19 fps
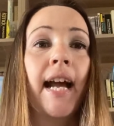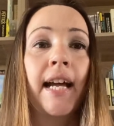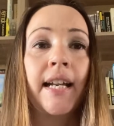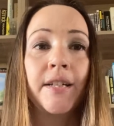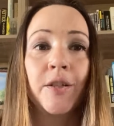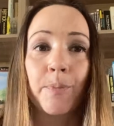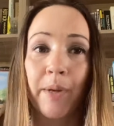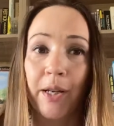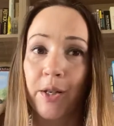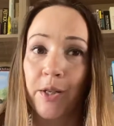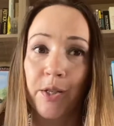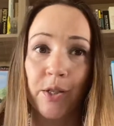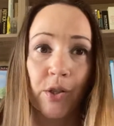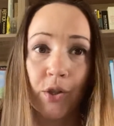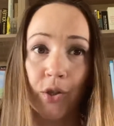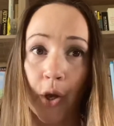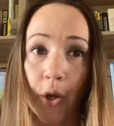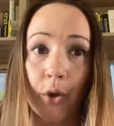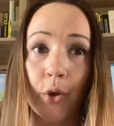and because
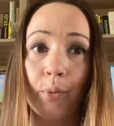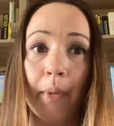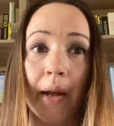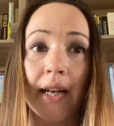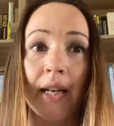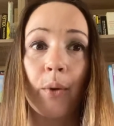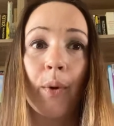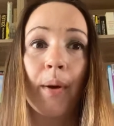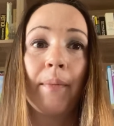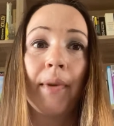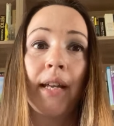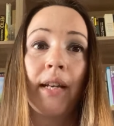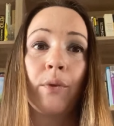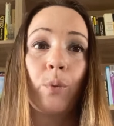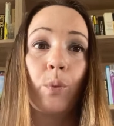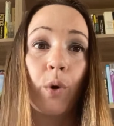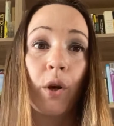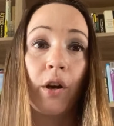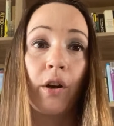so many
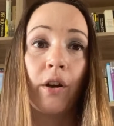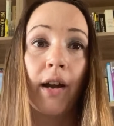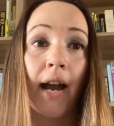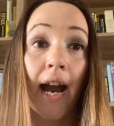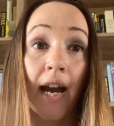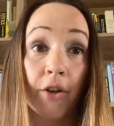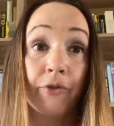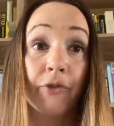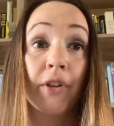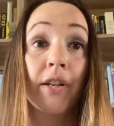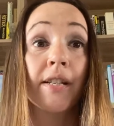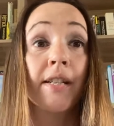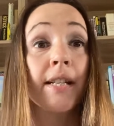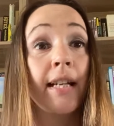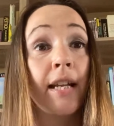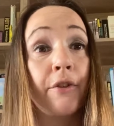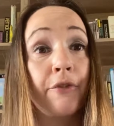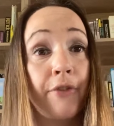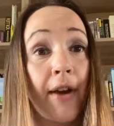women were
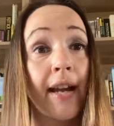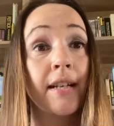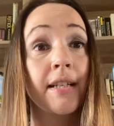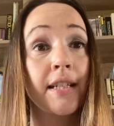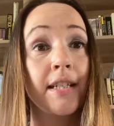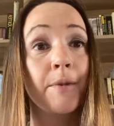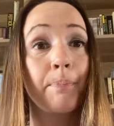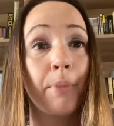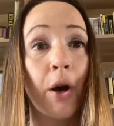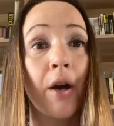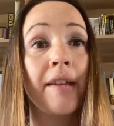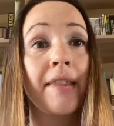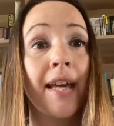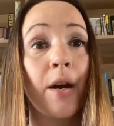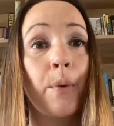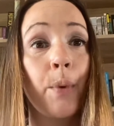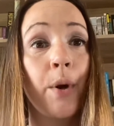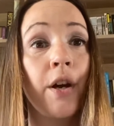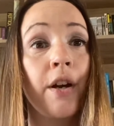adversely affected by
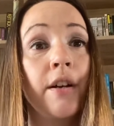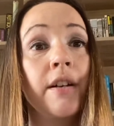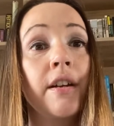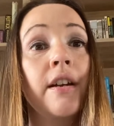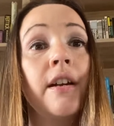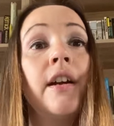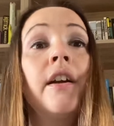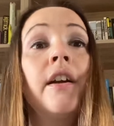their work,